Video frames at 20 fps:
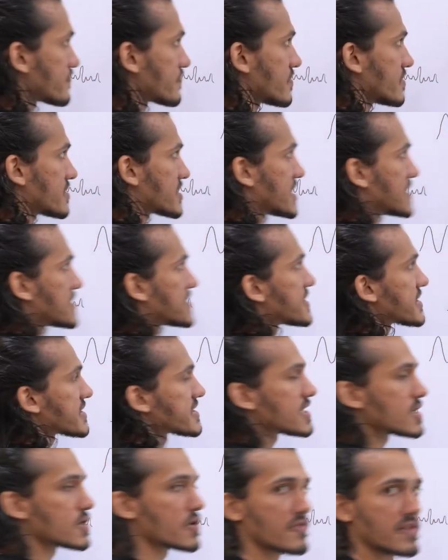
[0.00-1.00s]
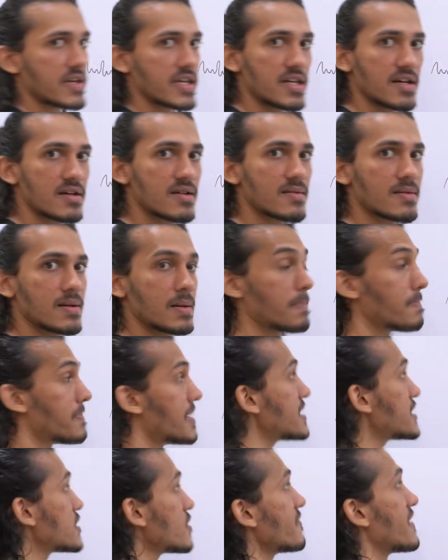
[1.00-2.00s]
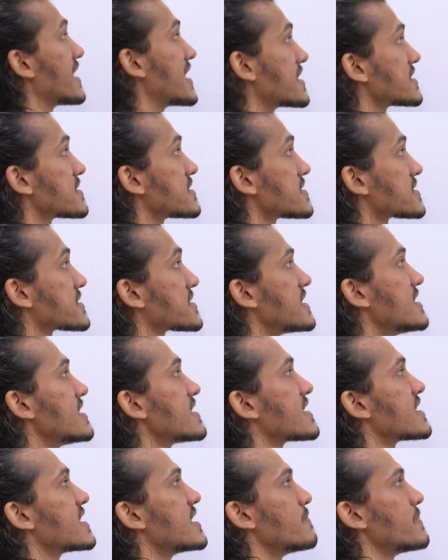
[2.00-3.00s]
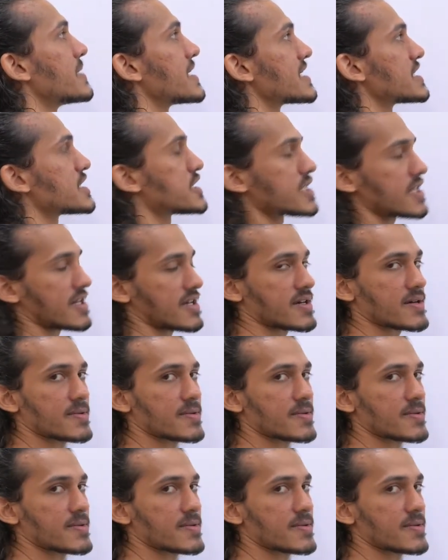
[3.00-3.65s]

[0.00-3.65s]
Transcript: transected over here, but your vagus is still keeping it check.